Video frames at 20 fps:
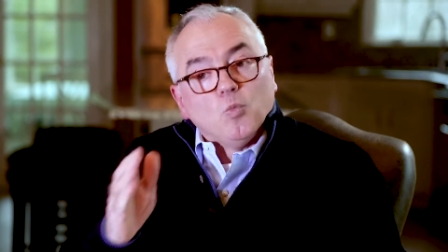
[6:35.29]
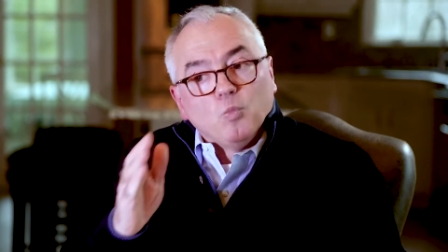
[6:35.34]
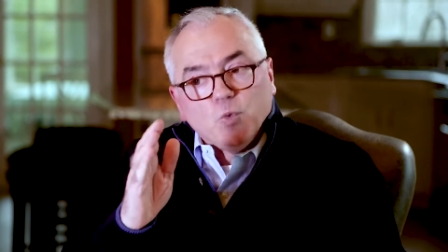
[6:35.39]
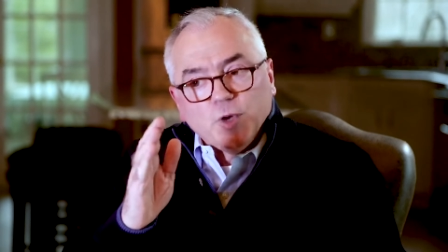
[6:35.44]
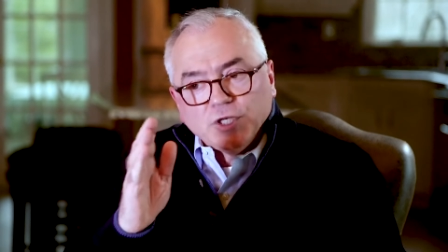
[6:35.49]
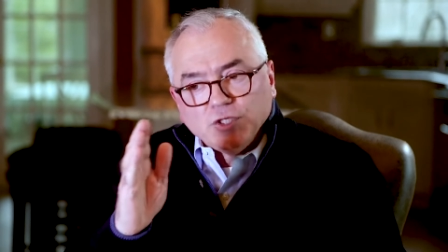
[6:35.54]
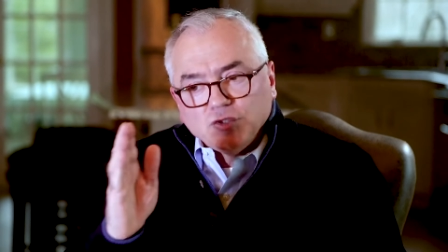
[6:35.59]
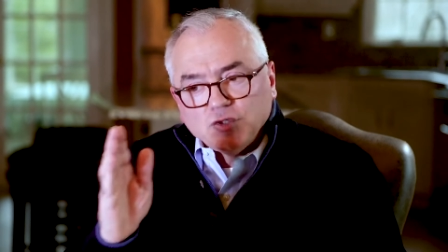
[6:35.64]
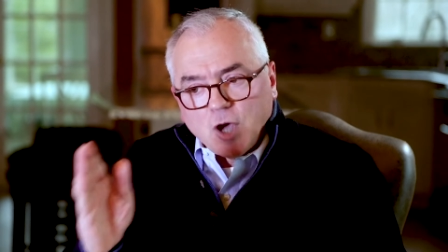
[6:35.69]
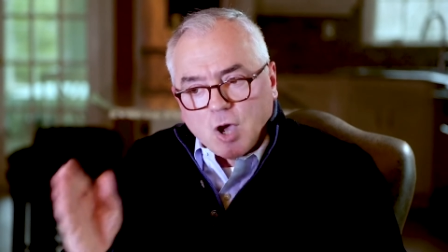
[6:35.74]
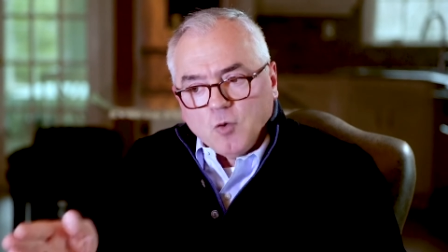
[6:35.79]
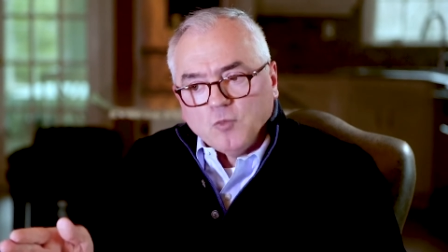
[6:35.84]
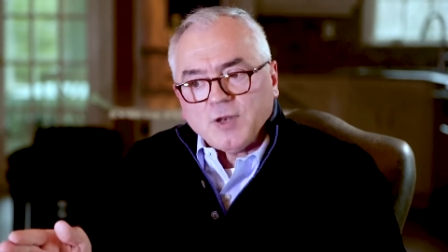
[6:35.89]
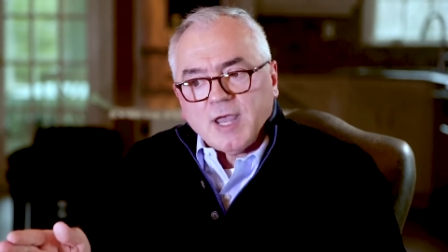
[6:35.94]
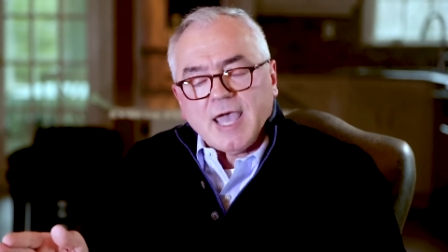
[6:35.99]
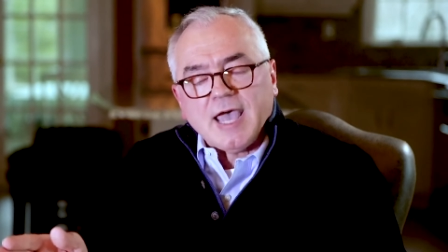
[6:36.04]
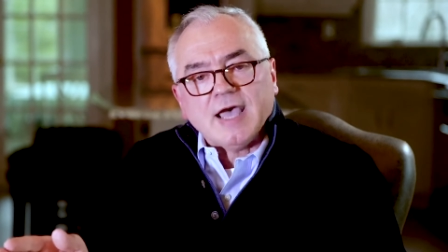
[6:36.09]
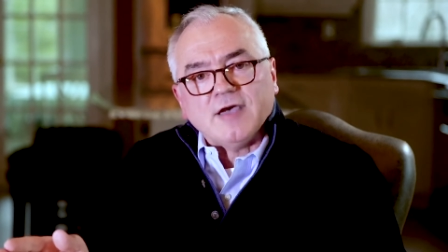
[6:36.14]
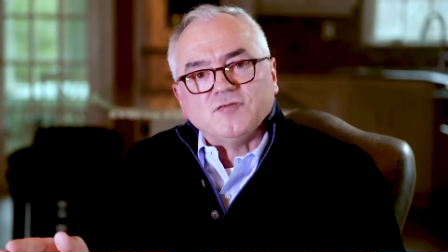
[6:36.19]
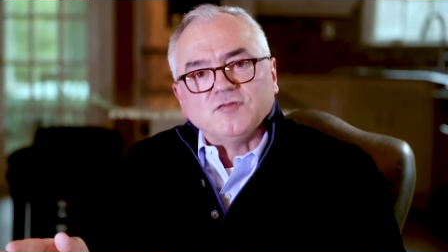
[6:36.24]
We don't
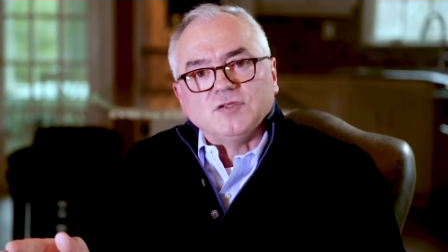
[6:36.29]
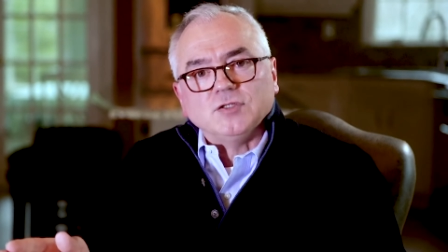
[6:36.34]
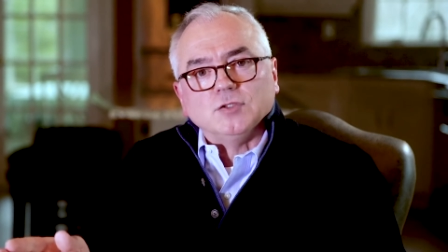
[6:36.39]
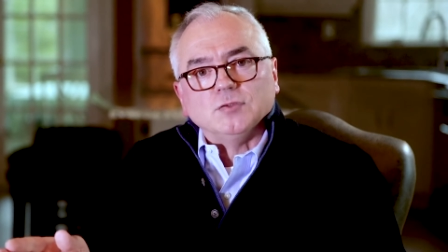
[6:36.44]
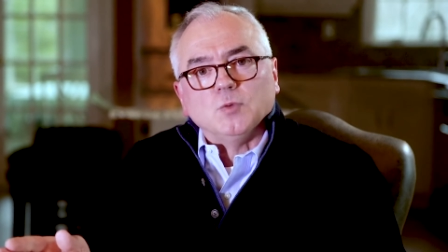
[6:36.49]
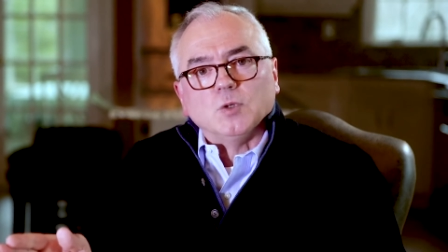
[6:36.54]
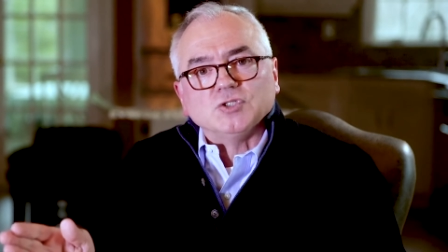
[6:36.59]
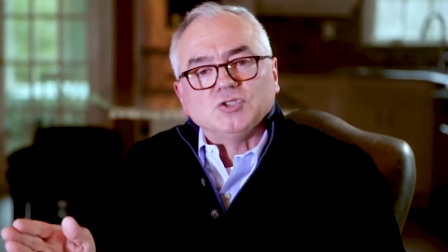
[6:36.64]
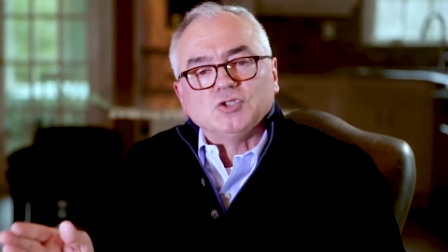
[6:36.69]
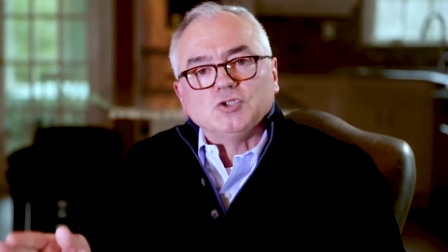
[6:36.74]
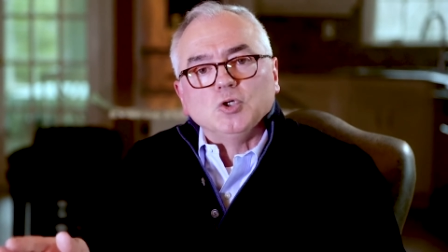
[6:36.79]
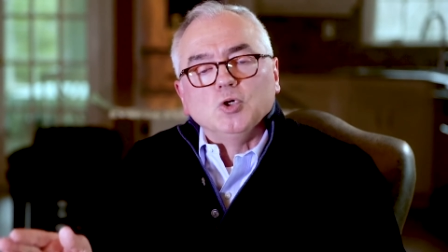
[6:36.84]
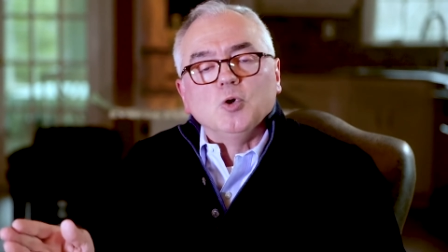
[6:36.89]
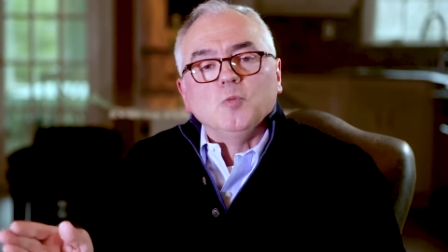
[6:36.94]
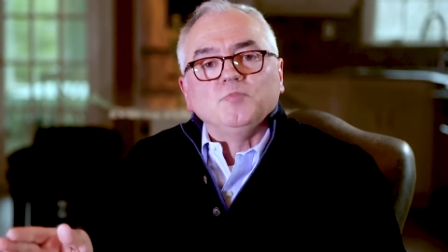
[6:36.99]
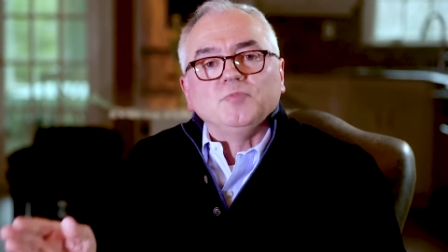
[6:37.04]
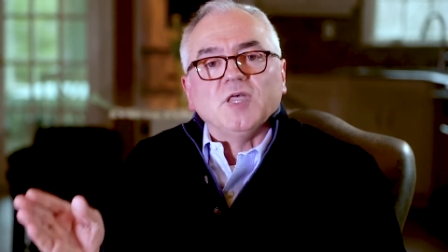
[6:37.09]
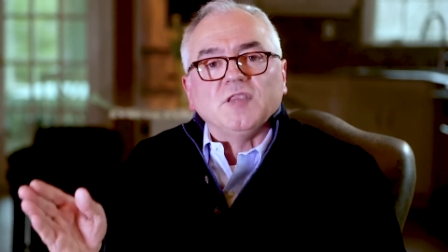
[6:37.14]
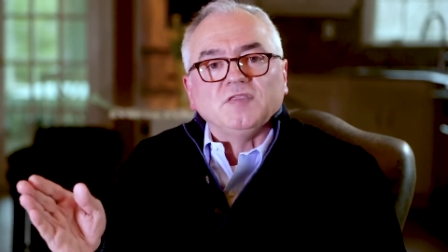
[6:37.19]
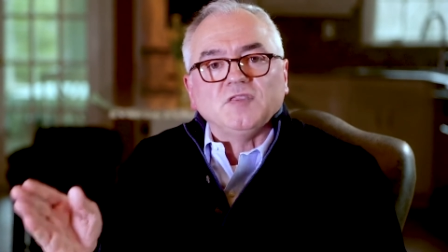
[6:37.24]
have to
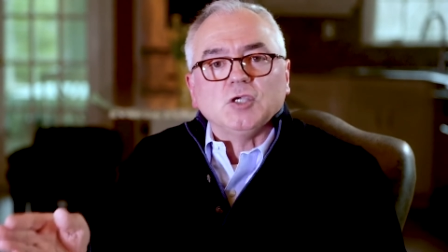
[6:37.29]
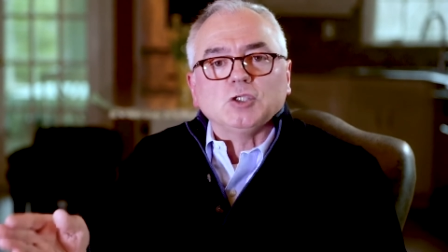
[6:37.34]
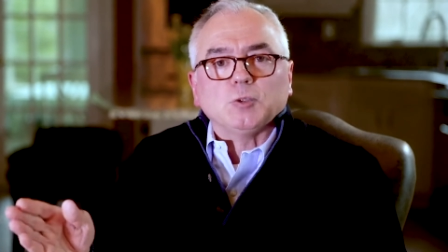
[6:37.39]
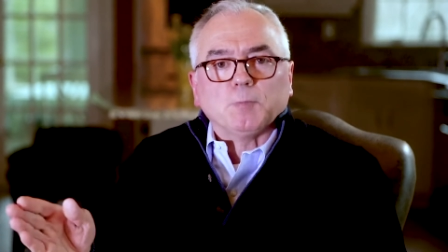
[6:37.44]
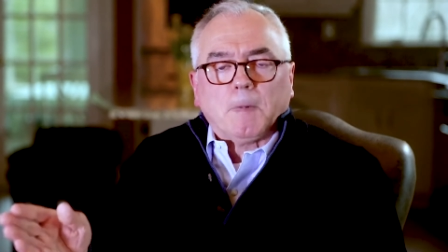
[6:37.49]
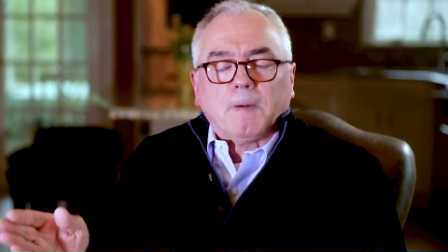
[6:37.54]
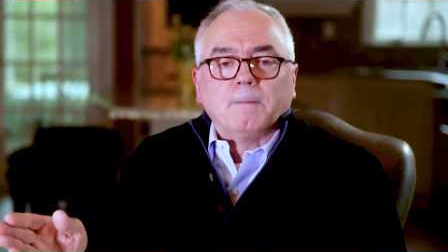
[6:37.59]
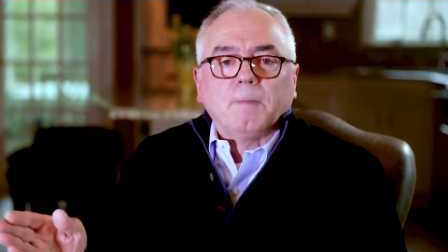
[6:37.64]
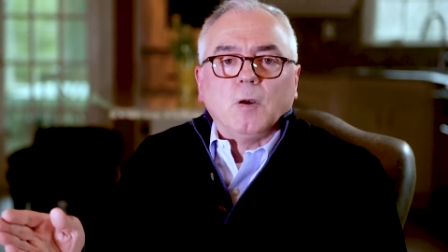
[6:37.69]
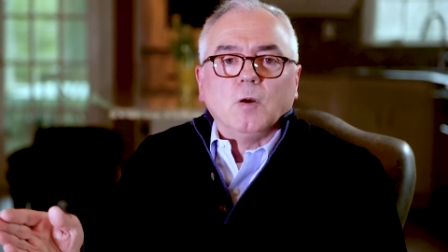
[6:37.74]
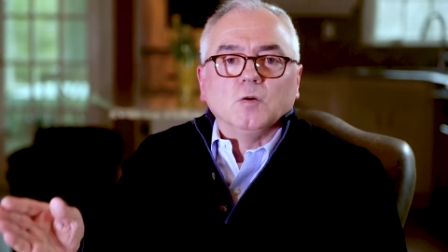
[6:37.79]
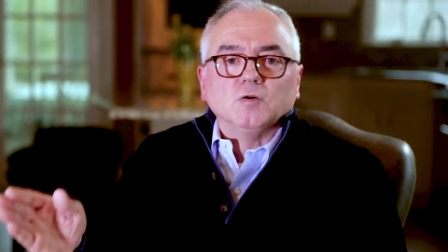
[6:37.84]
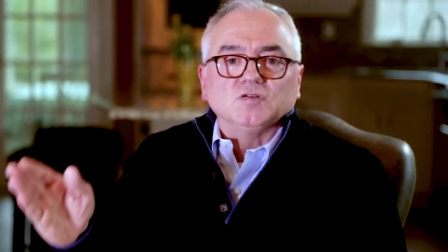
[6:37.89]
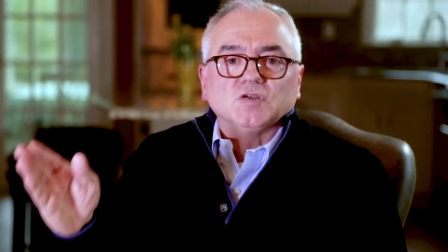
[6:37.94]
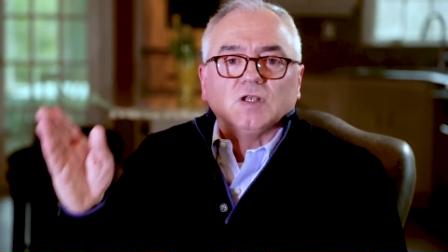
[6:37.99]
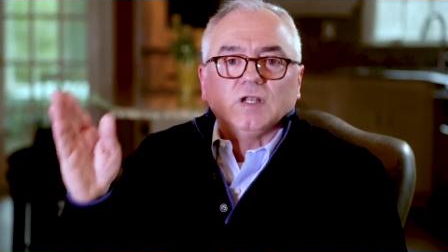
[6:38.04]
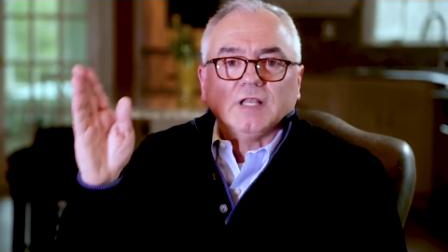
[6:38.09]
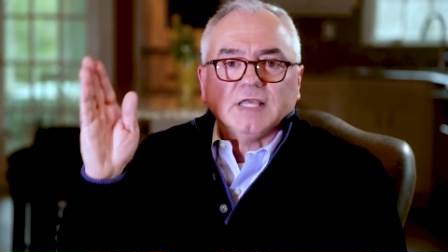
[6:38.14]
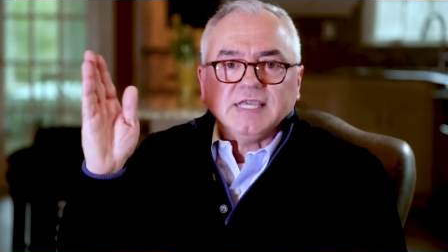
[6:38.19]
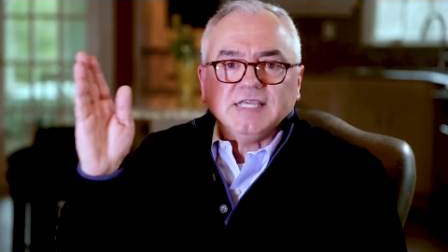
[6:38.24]
assume that this
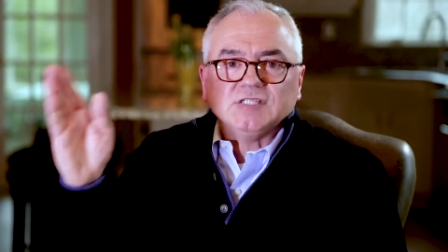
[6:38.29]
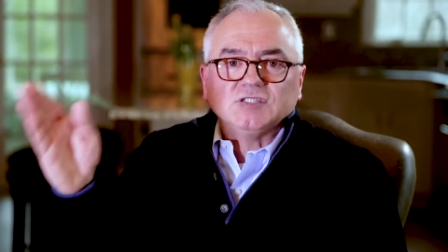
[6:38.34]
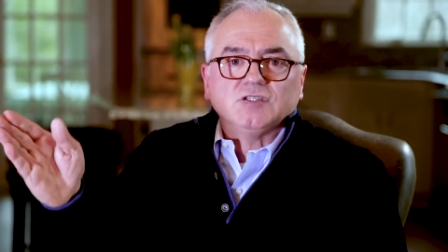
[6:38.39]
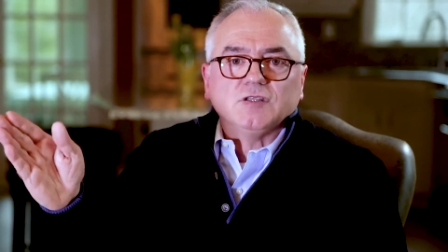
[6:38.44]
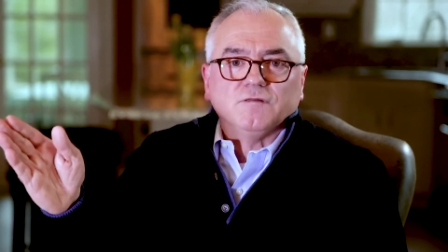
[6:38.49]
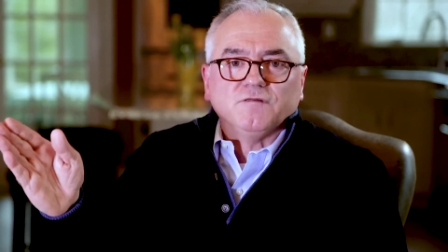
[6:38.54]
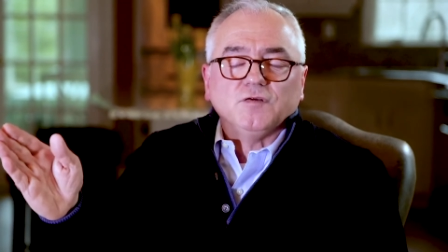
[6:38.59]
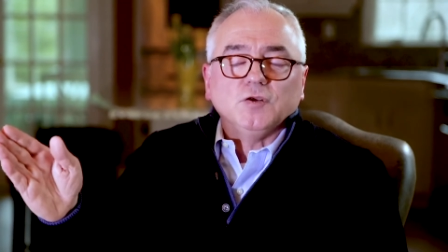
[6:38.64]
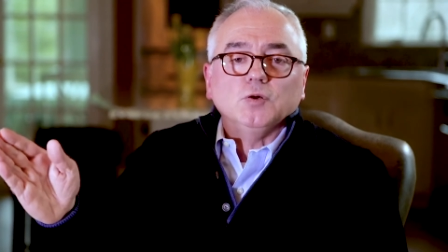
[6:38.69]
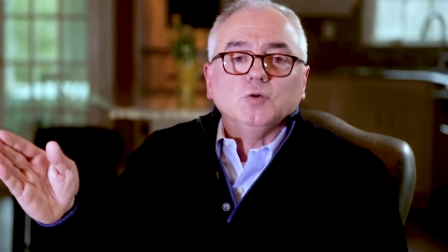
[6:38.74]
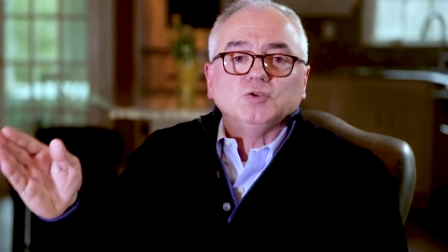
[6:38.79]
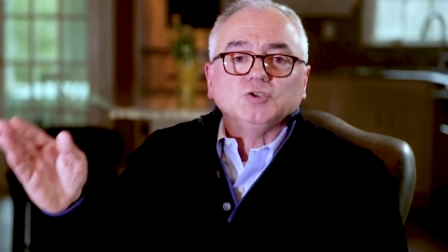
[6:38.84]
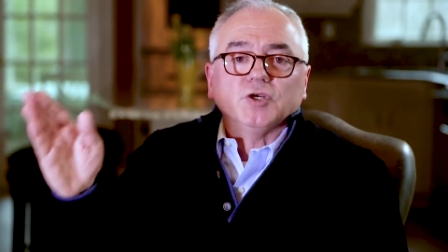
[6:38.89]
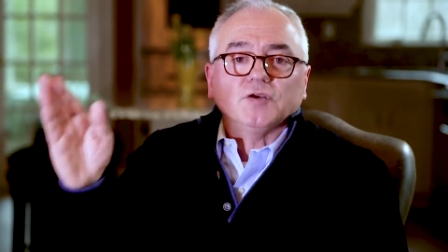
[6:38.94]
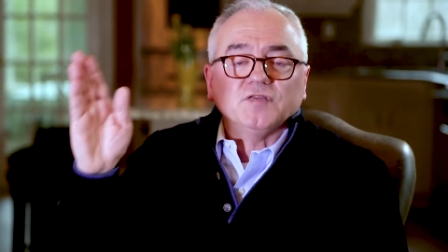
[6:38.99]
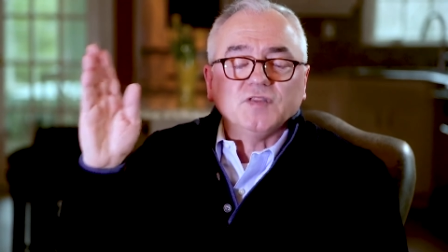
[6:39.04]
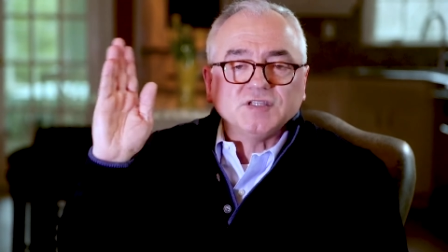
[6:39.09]
proposal is the future.